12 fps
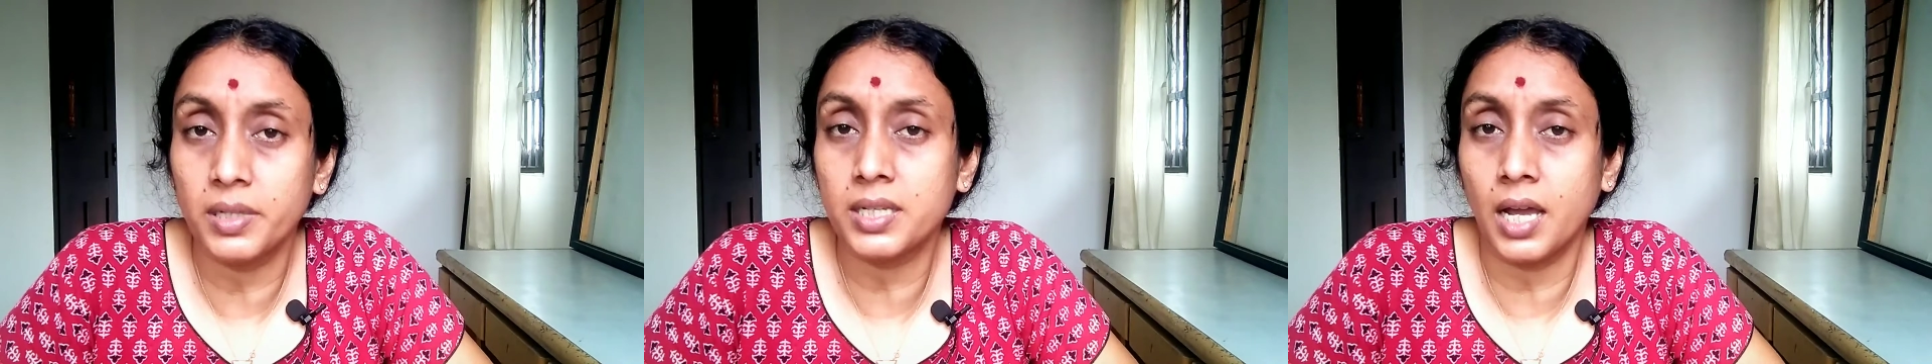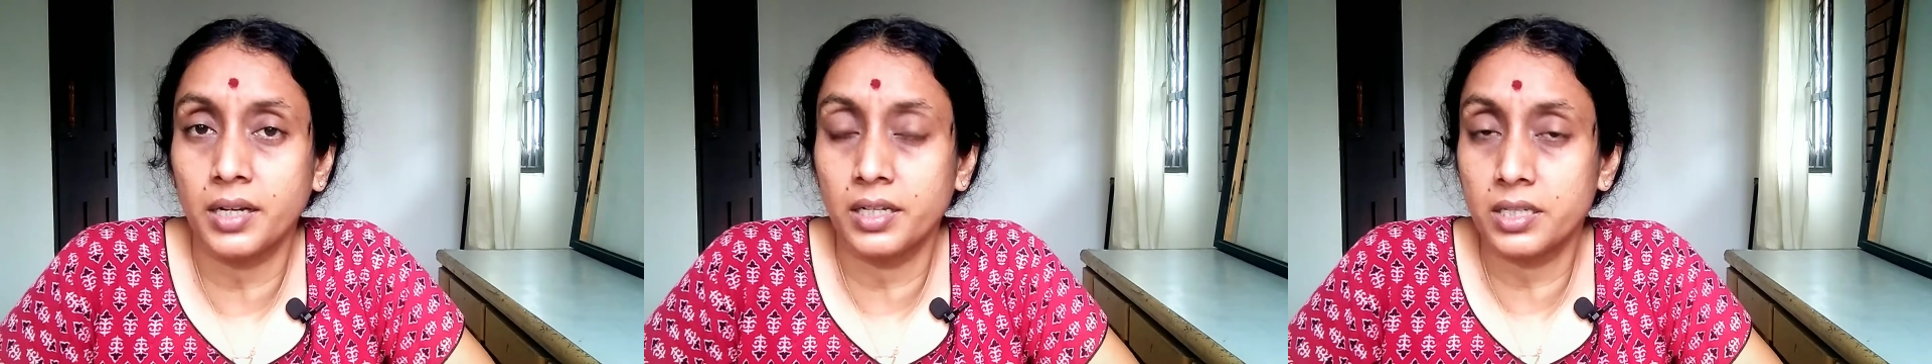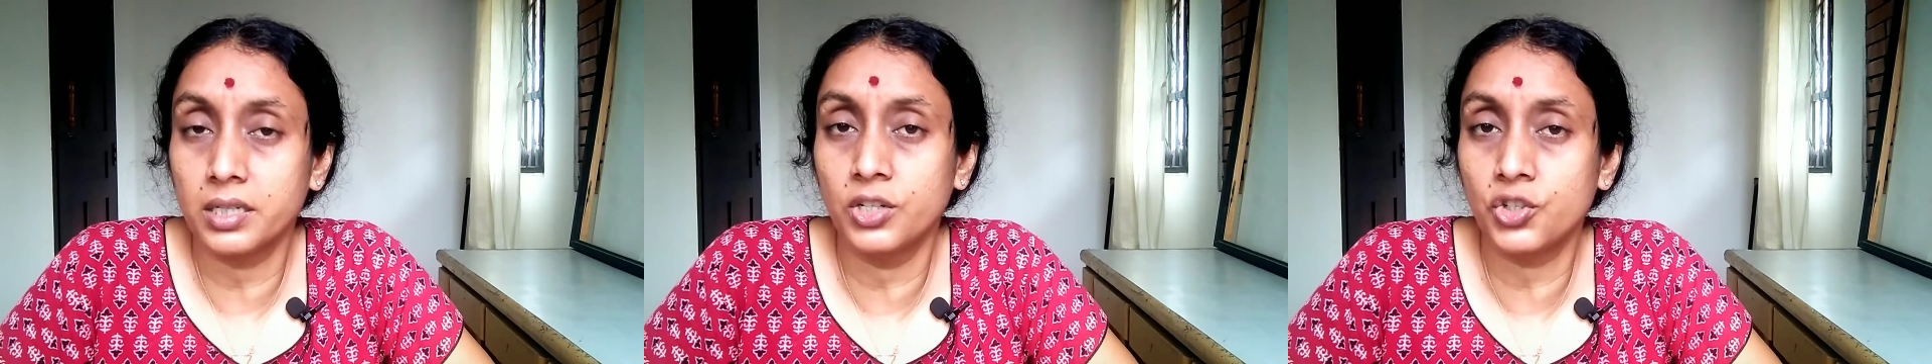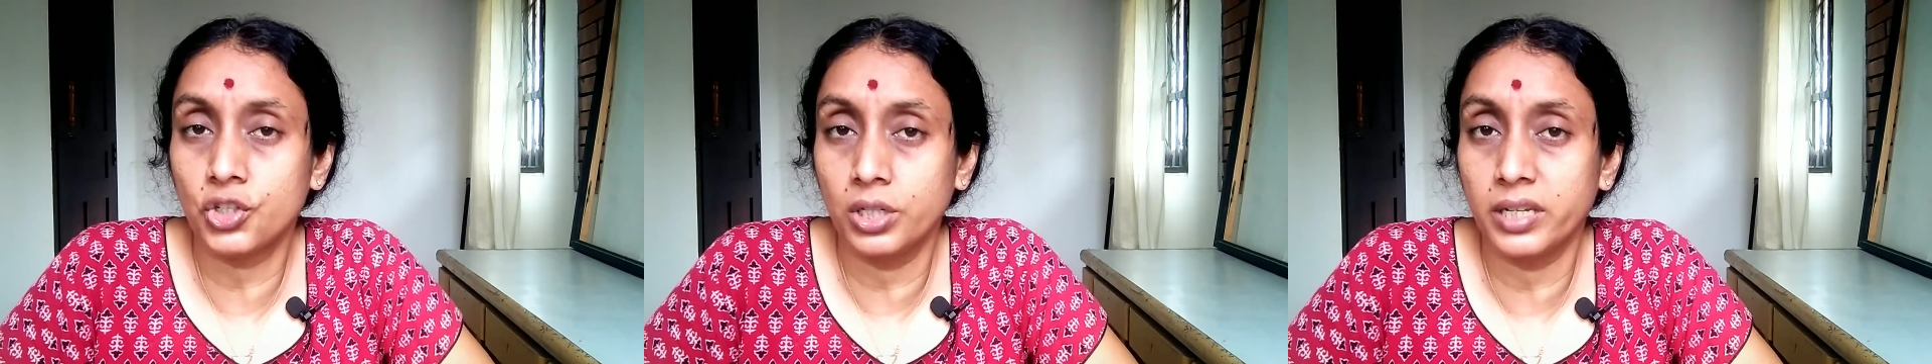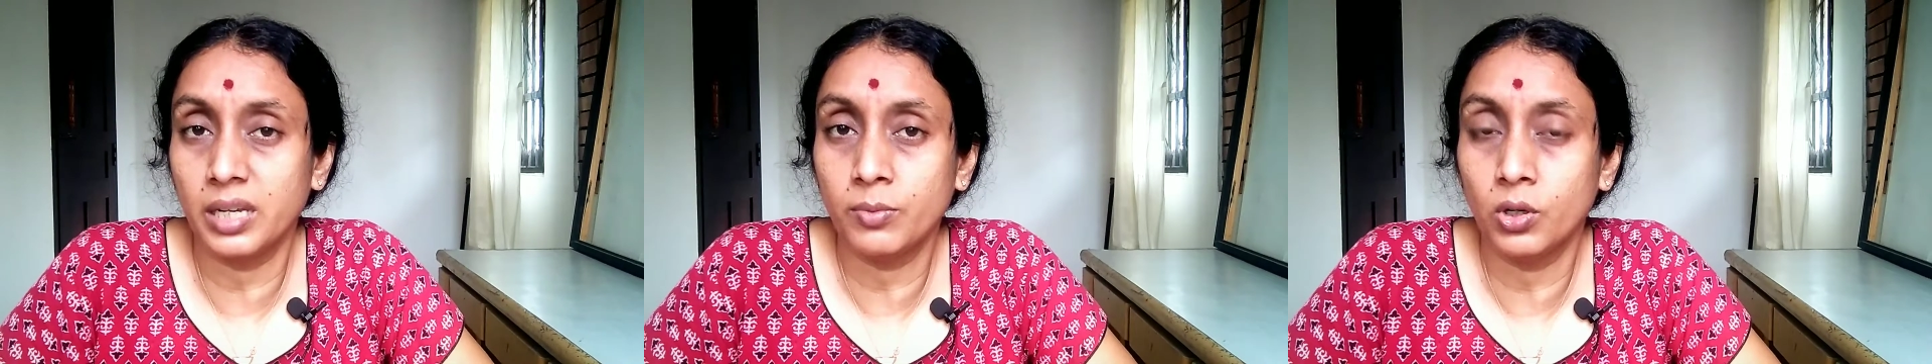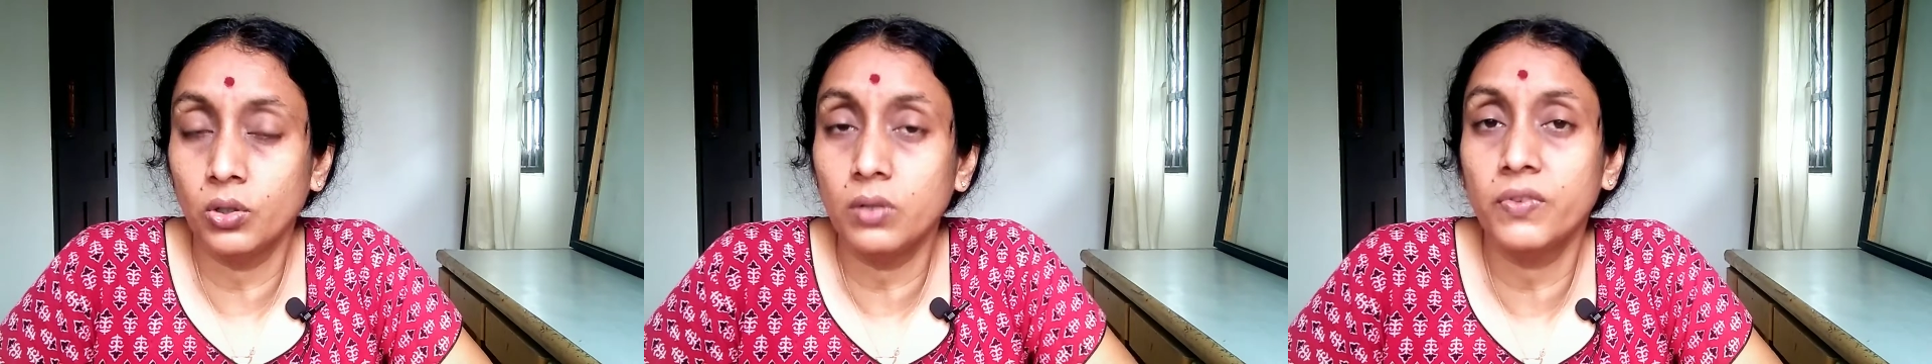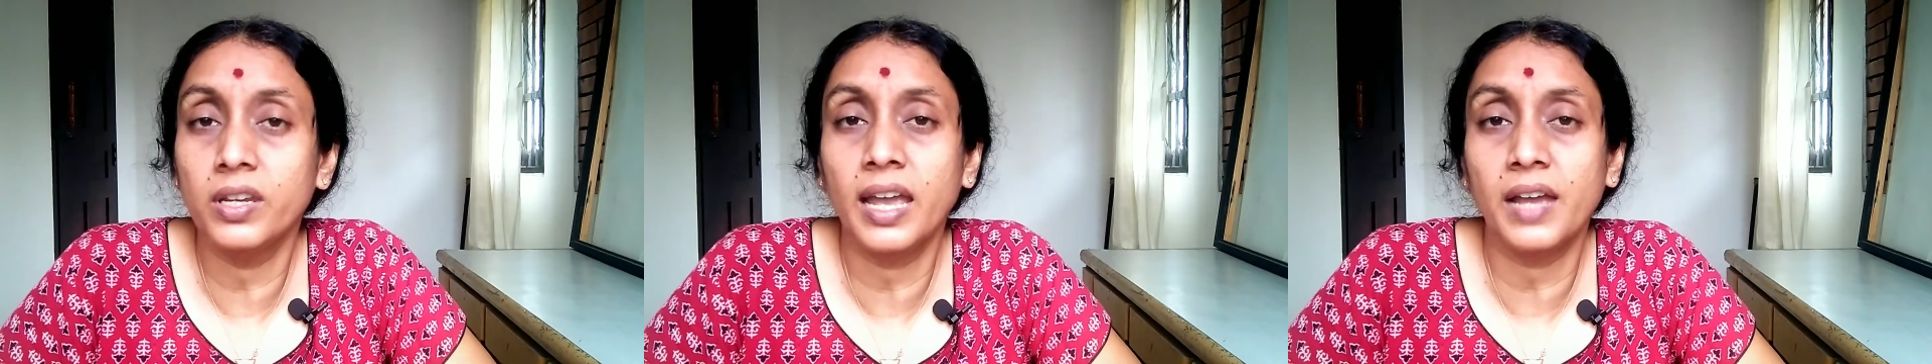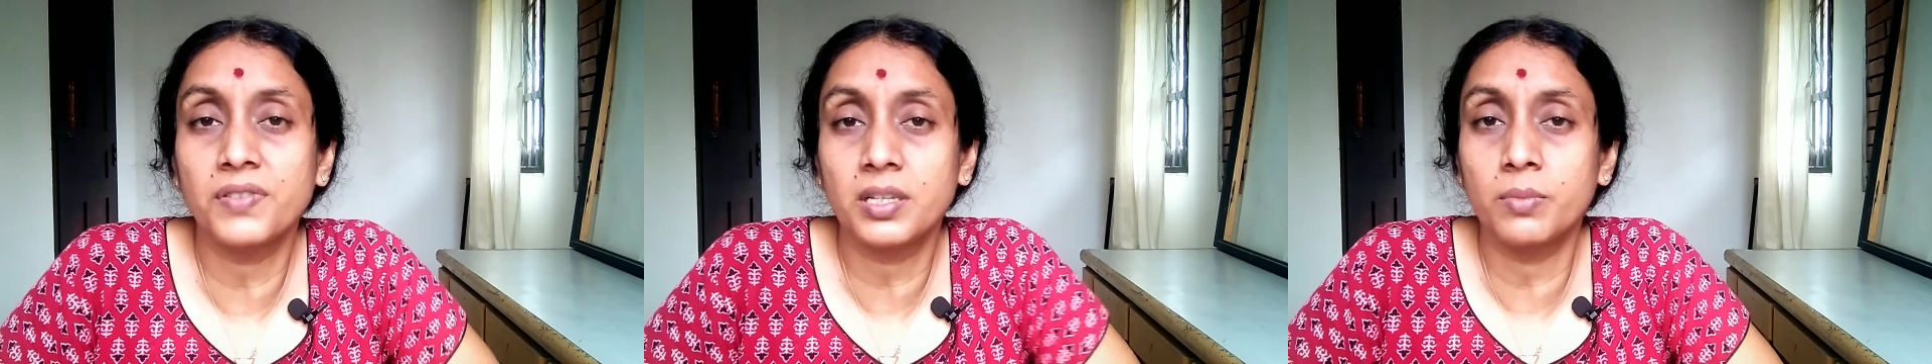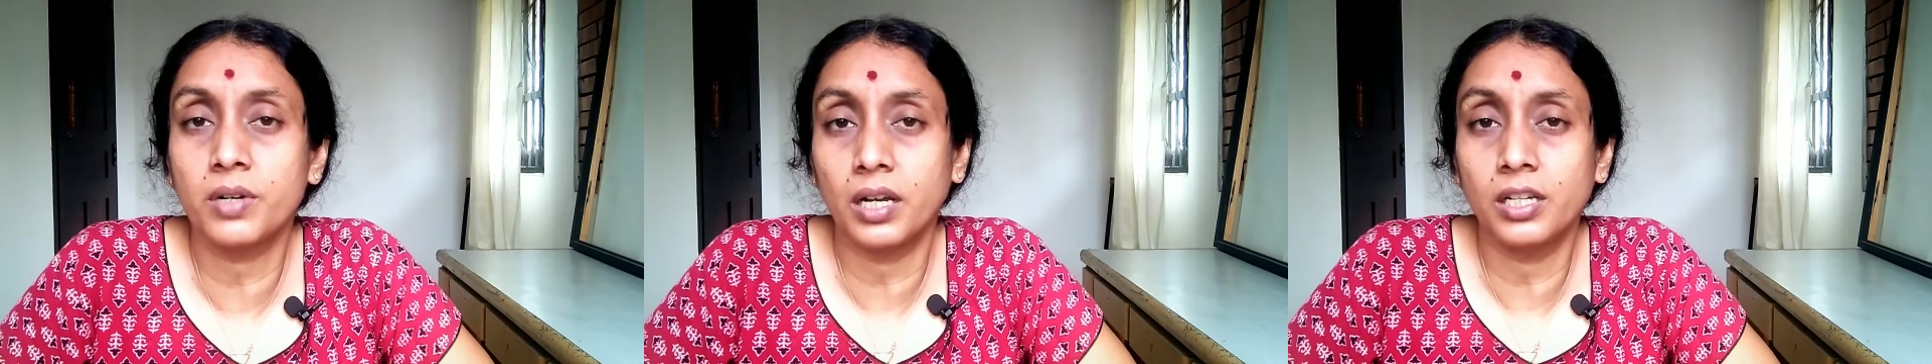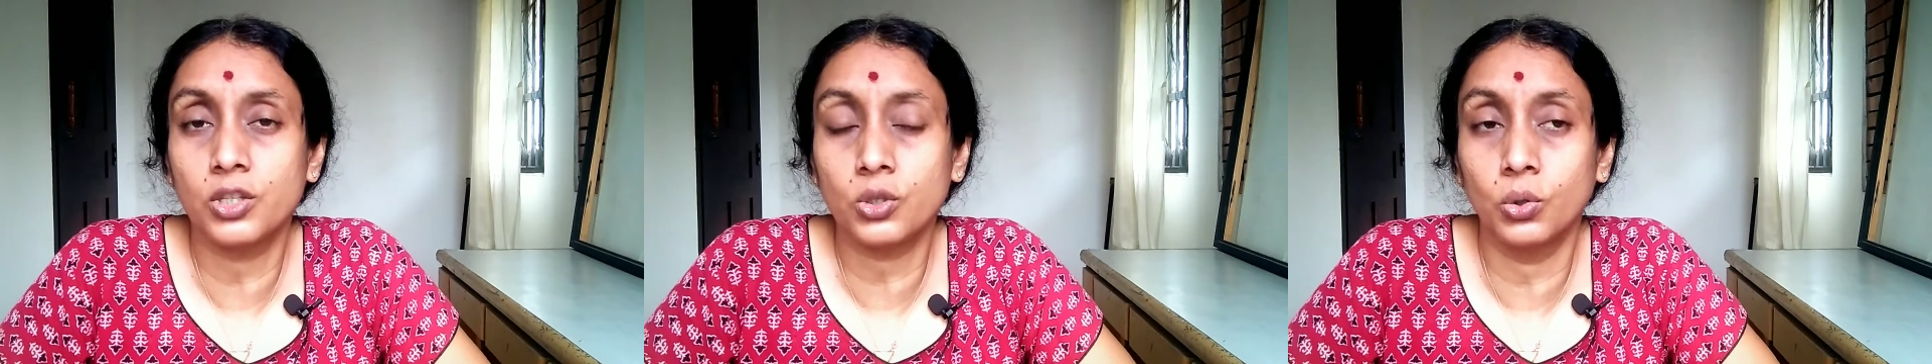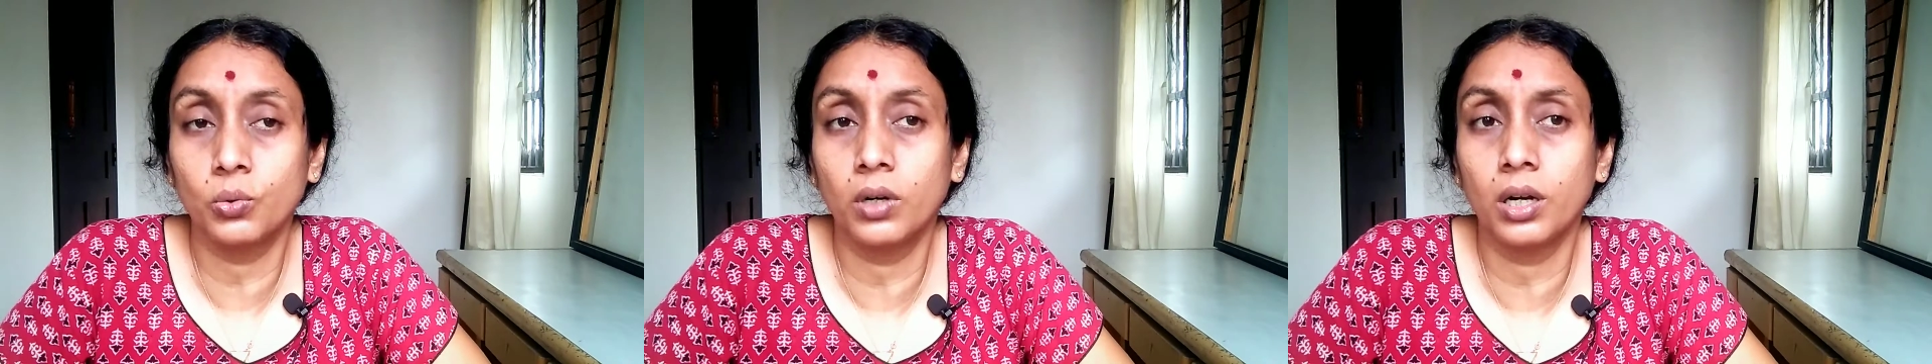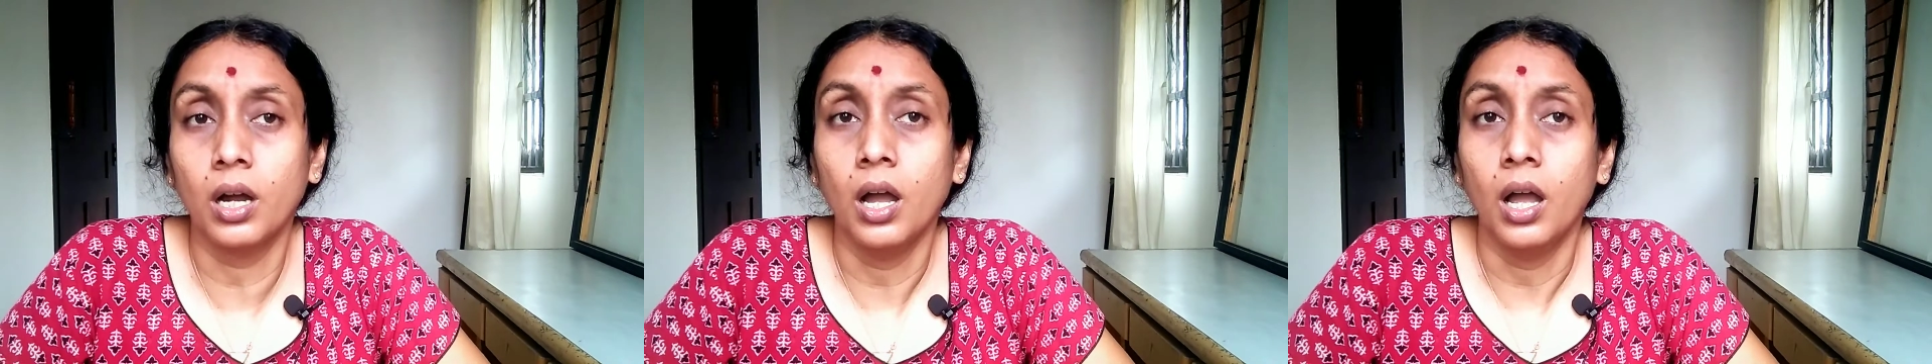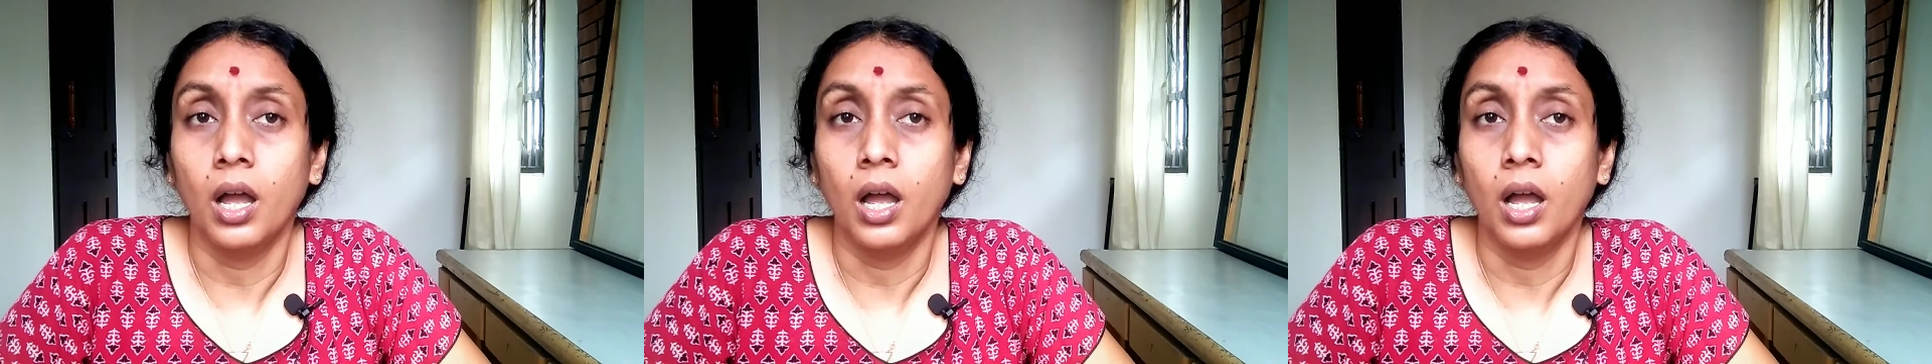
It's our residential neighborhood. We have some rights over